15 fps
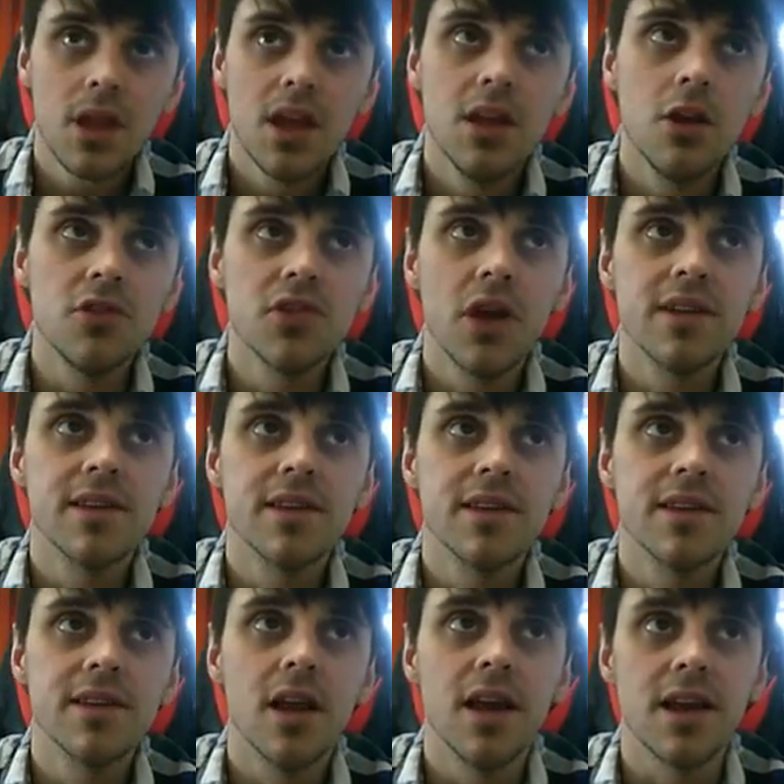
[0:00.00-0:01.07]
you know,
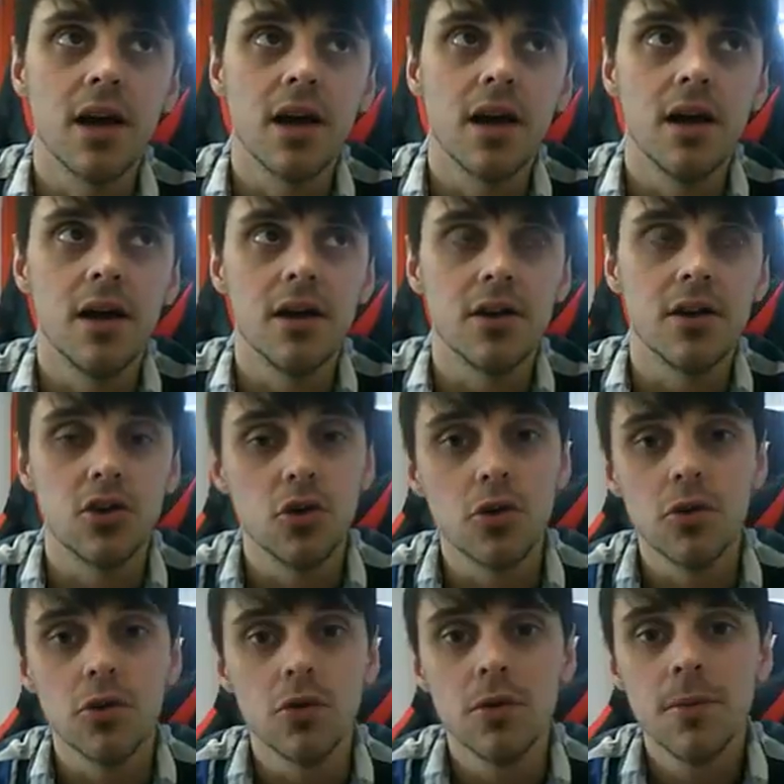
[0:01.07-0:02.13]
sites like
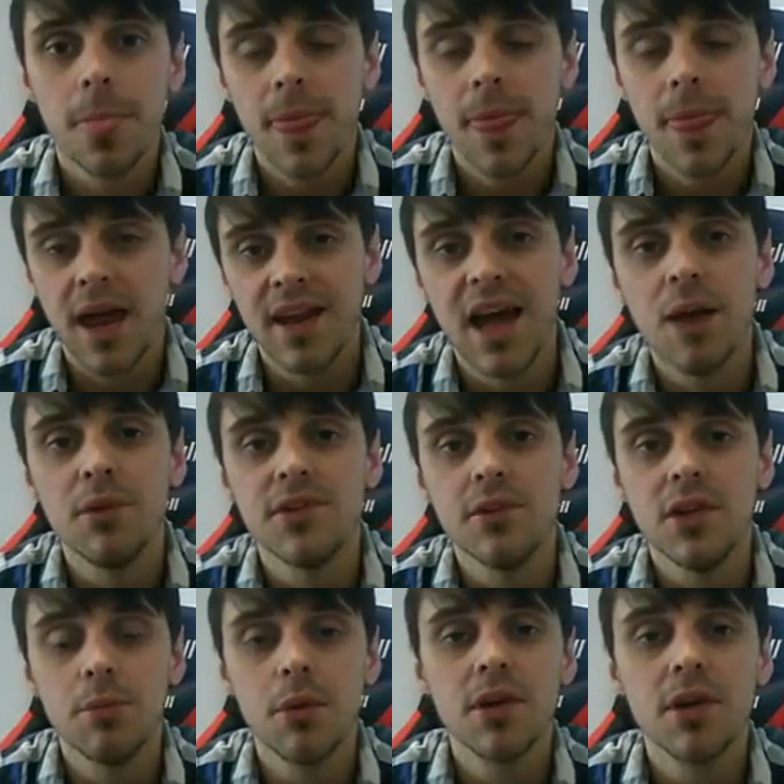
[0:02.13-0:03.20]
Google and
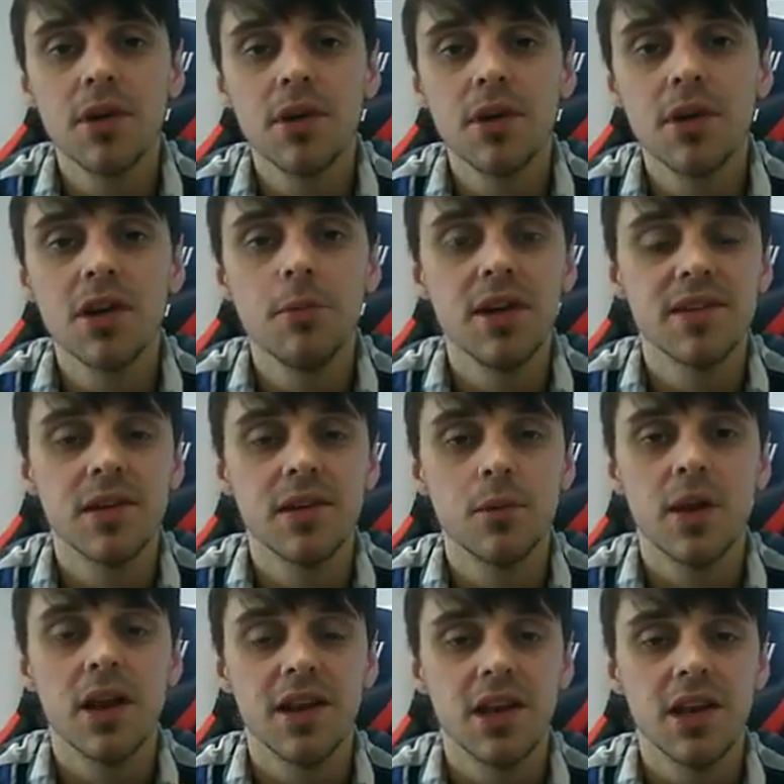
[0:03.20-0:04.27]
Amazon, they're probably going to be
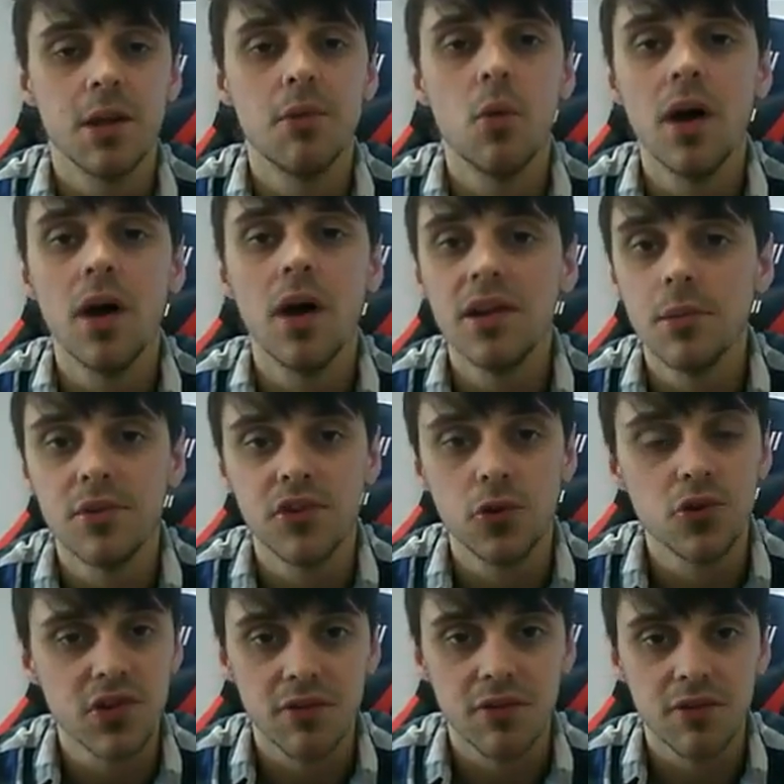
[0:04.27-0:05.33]
somewhere like number 1, number
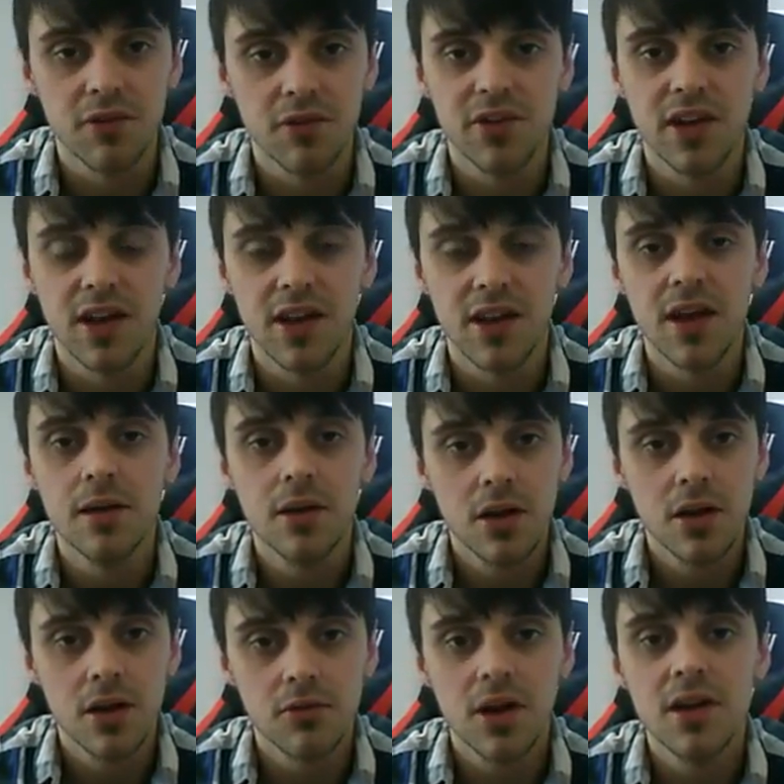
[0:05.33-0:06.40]
2, something like that,
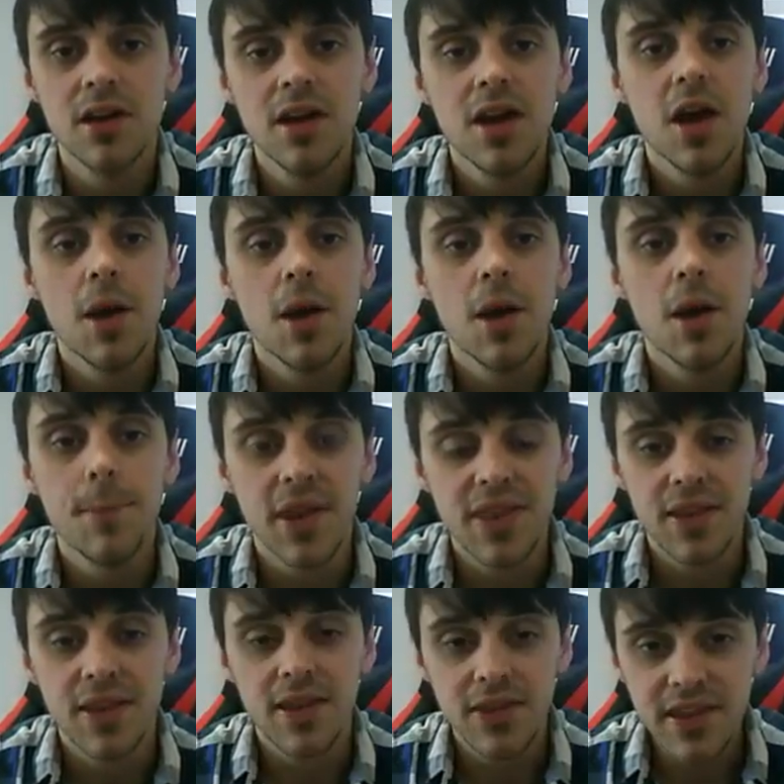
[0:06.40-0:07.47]
right?
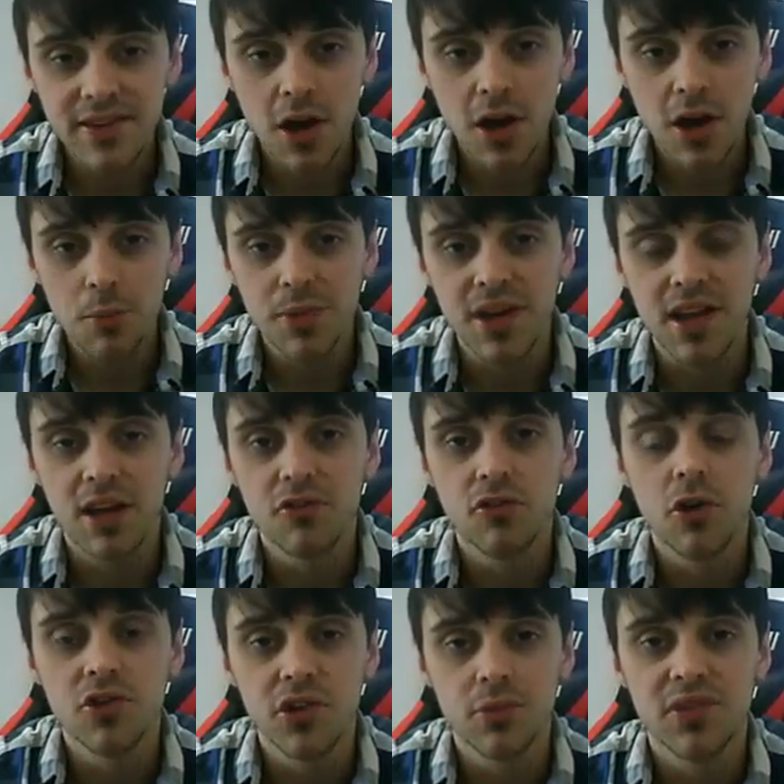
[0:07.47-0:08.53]
But this company
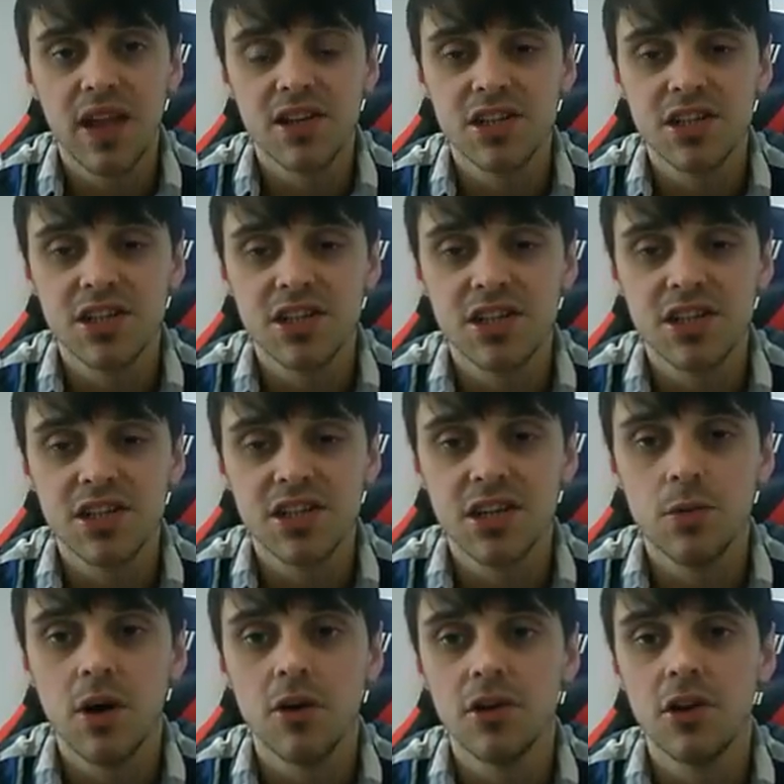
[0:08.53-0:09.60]
have grown substantially
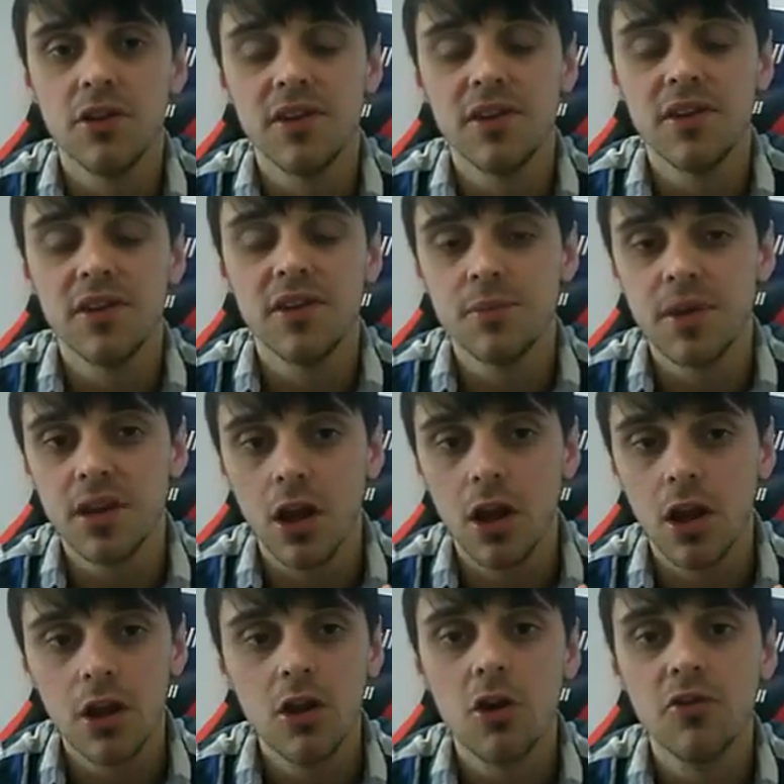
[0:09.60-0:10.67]
well. You know, there's been a
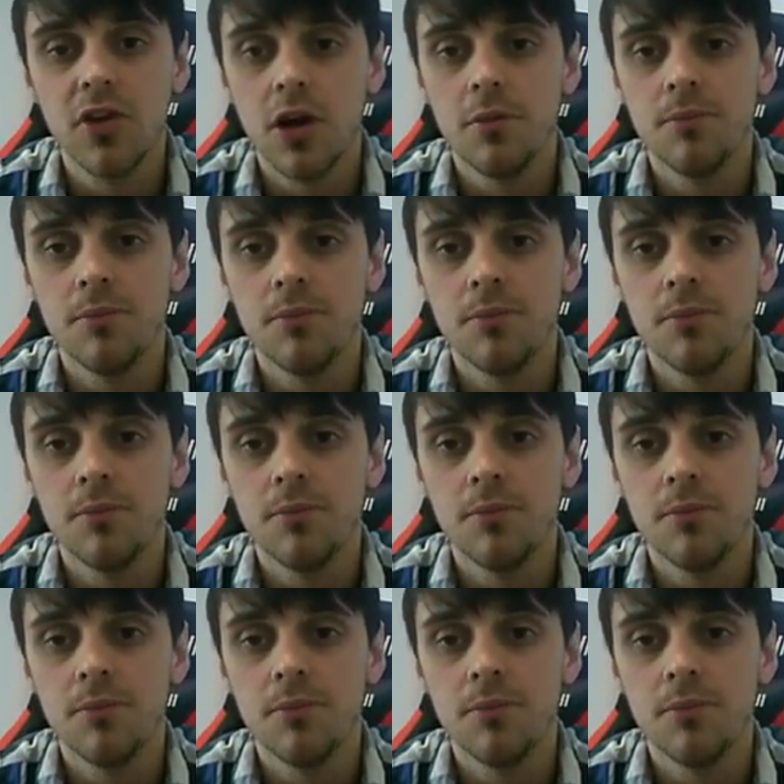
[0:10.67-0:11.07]
lot of